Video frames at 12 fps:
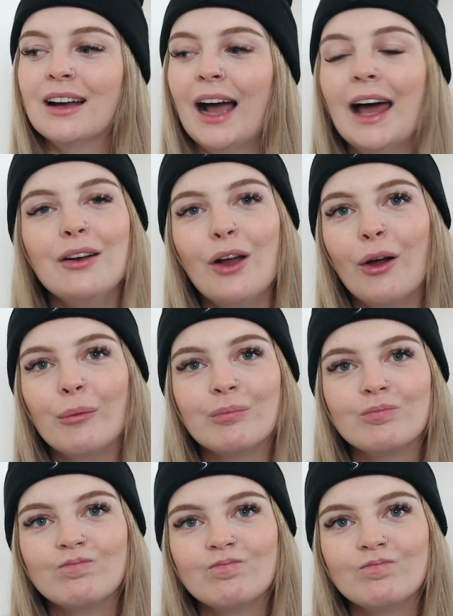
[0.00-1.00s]
I don't know,
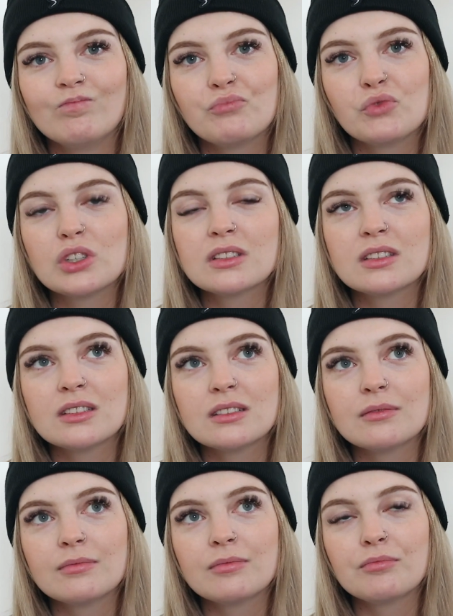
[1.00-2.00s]
just
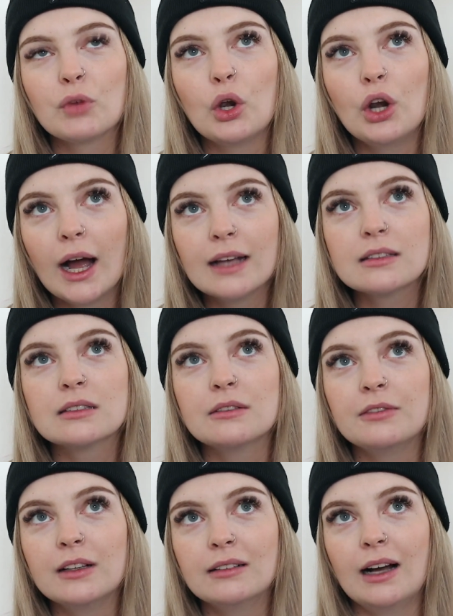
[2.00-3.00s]
nice to
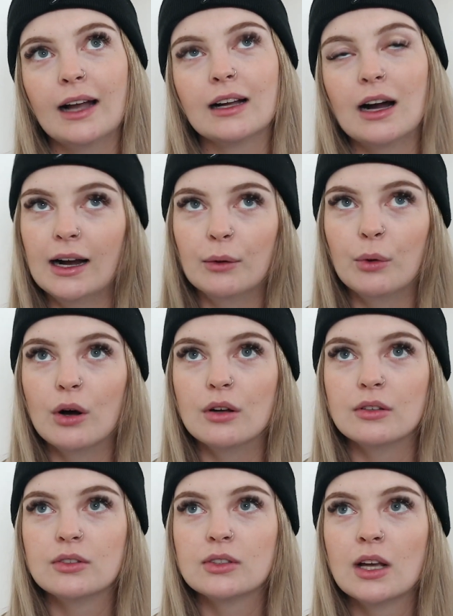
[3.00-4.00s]
feel like I
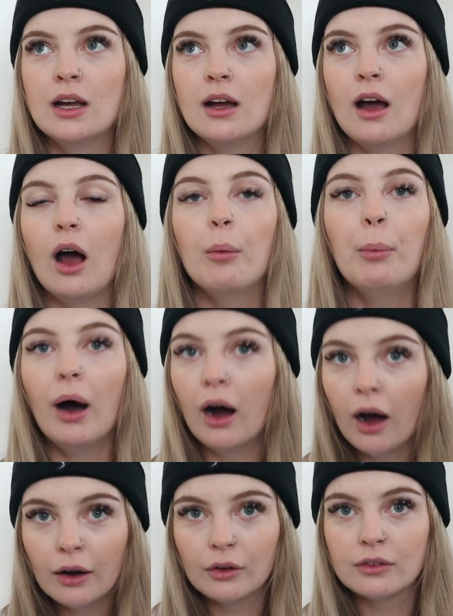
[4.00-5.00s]
was a
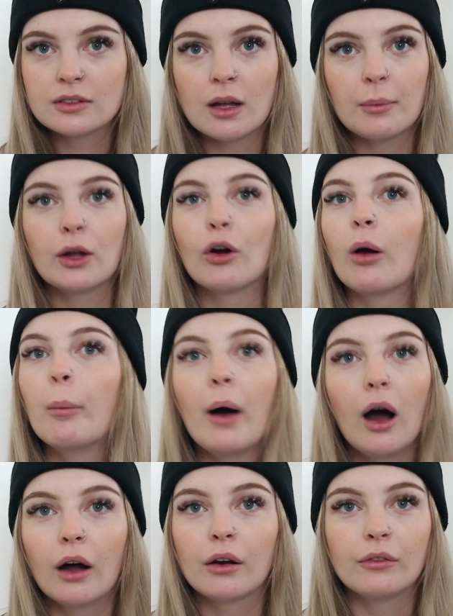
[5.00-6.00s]
part of something or a
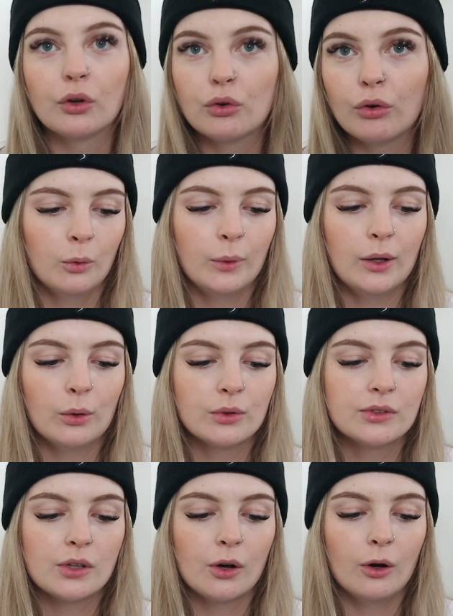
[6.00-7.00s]
part of a group. We
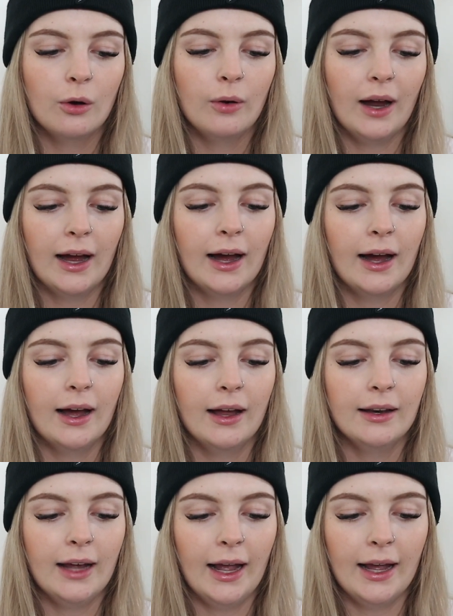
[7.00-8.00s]
also
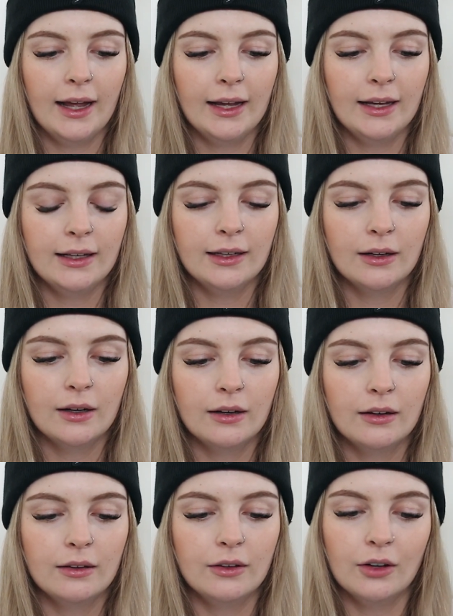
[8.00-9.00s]
had
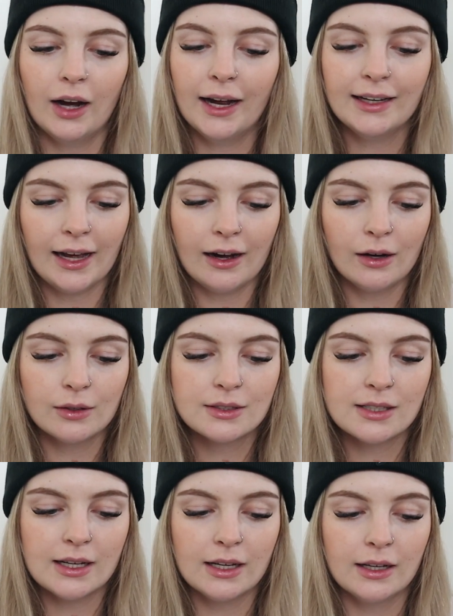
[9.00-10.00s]
a night
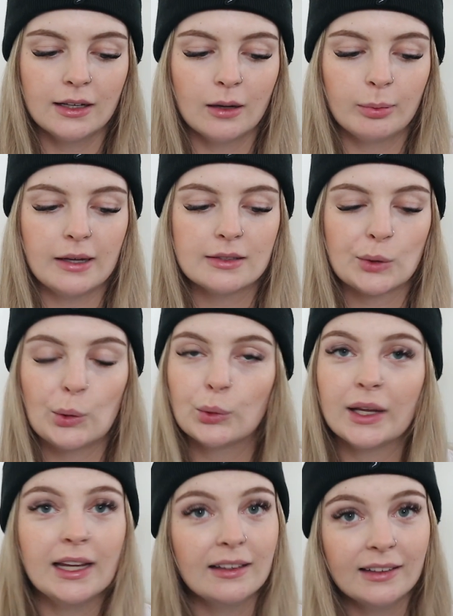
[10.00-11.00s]
out in a place
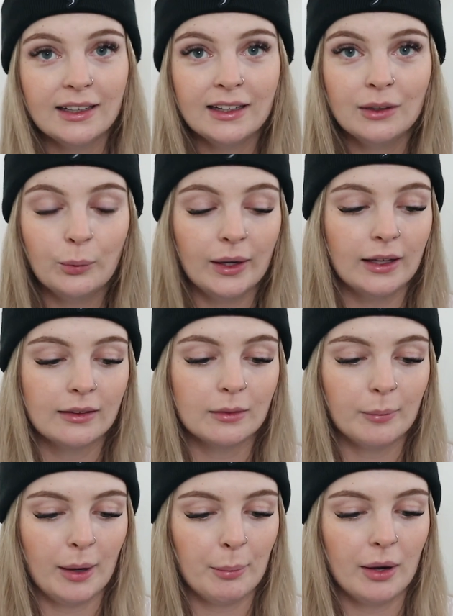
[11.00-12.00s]
called Ely with
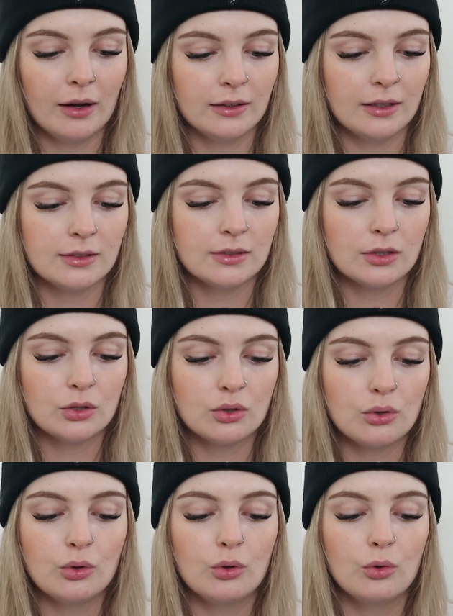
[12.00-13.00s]
my partner's
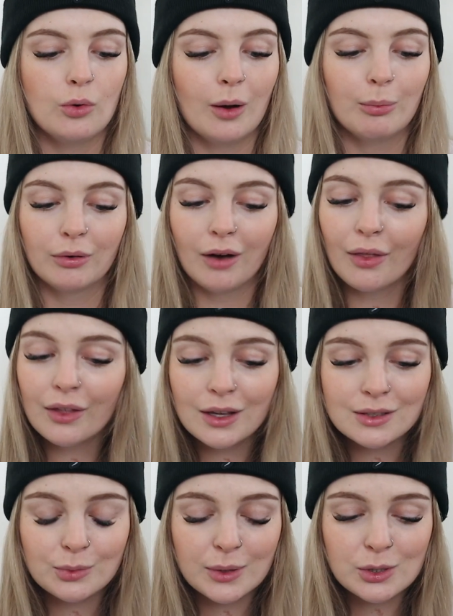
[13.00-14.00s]
two
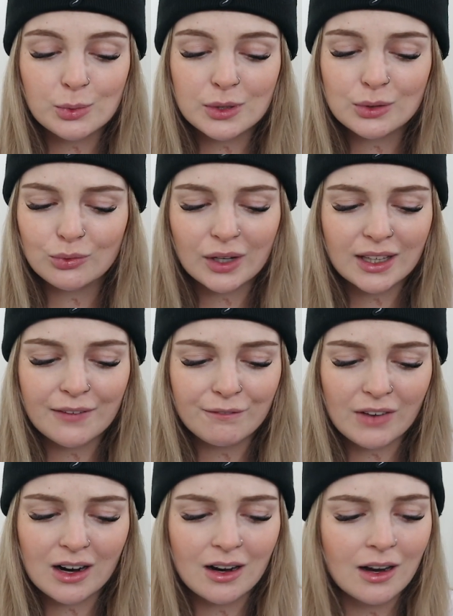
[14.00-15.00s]
brothers, which was really
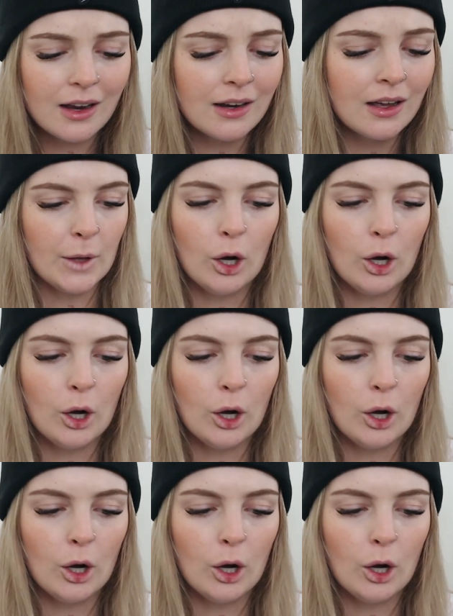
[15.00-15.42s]
fun.